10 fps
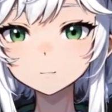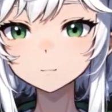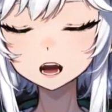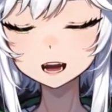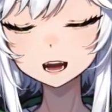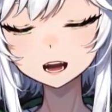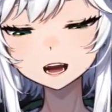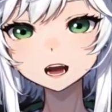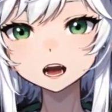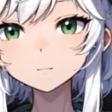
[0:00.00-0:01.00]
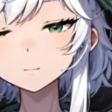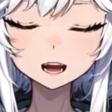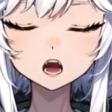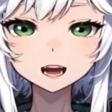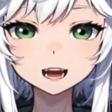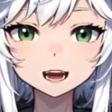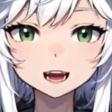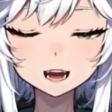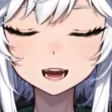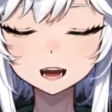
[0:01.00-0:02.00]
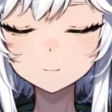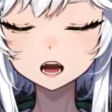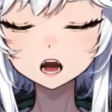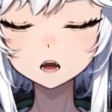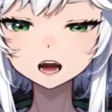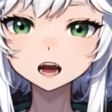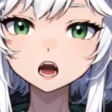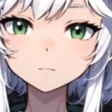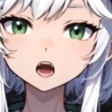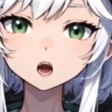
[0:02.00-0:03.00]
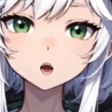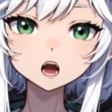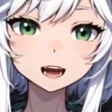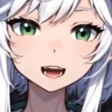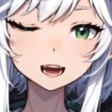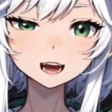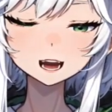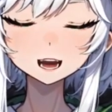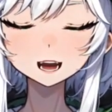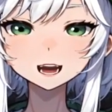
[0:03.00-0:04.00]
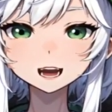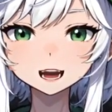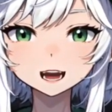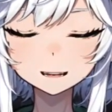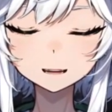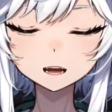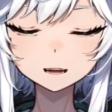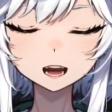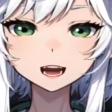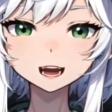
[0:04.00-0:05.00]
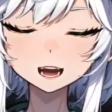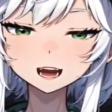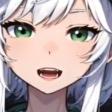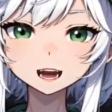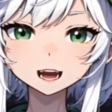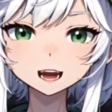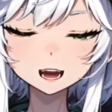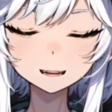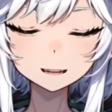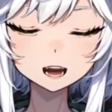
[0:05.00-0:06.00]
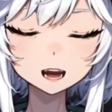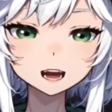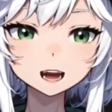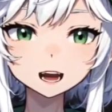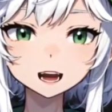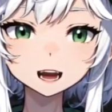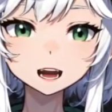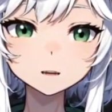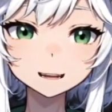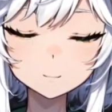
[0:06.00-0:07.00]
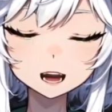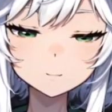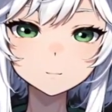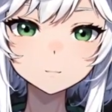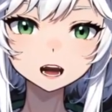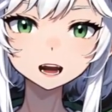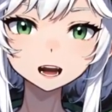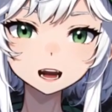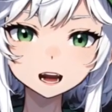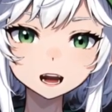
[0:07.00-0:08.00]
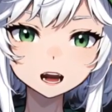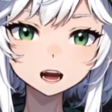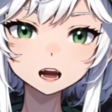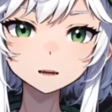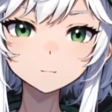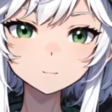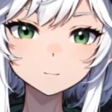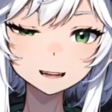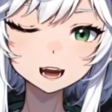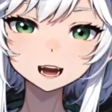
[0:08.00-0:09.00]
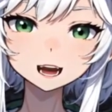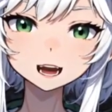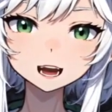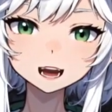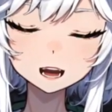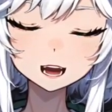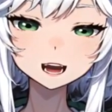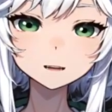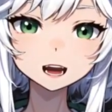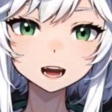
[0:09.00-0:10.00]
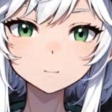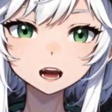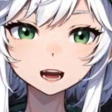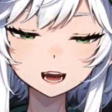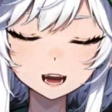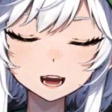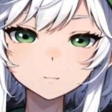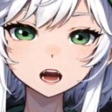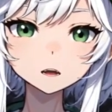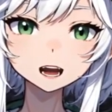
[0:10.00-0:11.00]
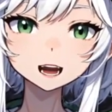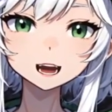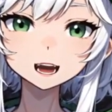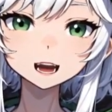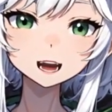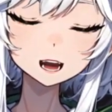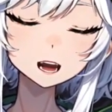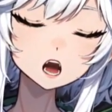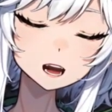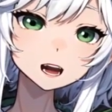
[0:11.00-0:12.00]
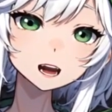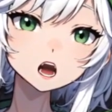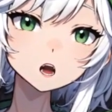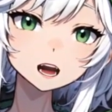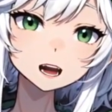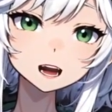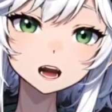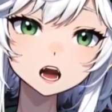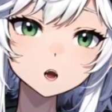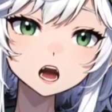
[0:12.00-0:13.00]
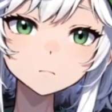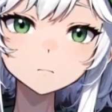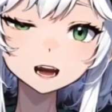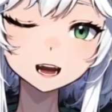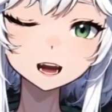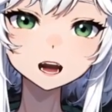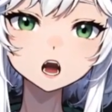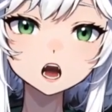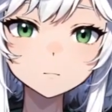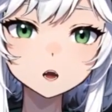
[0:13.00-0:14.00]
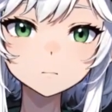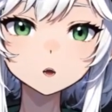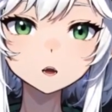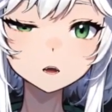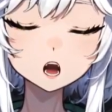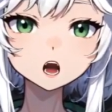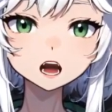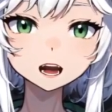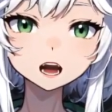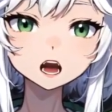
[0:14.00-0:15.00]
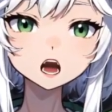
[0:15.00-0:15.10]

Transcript: once you're starting out. Realized I've been calling them quests and not tasks, but don't worry, literally the same thing. So this first bit of advice is really self-explanatory and probably the easiest to grasp, and it's going to be based off of the person.